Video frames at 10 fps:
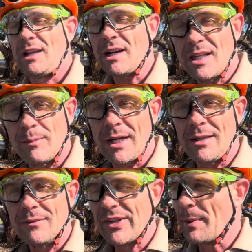lucky,
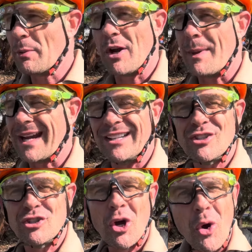man. Some people don't make it
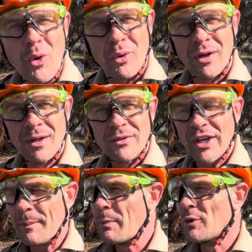to two.
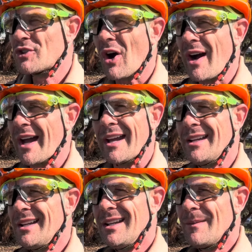Some people die
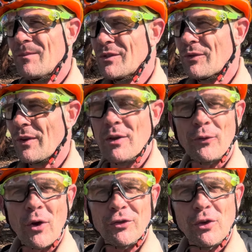in the
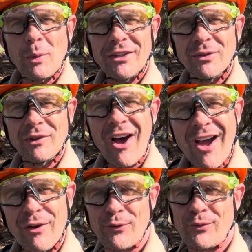first few weeks of
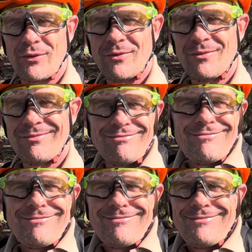life.
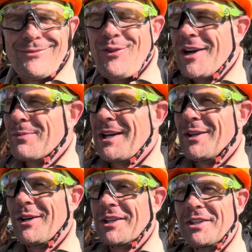Fuck, man,
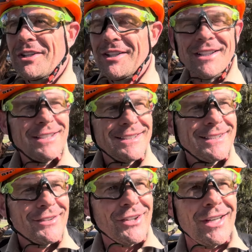like,
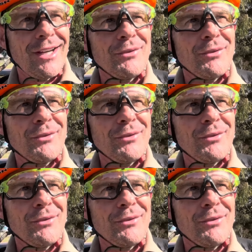so yeah,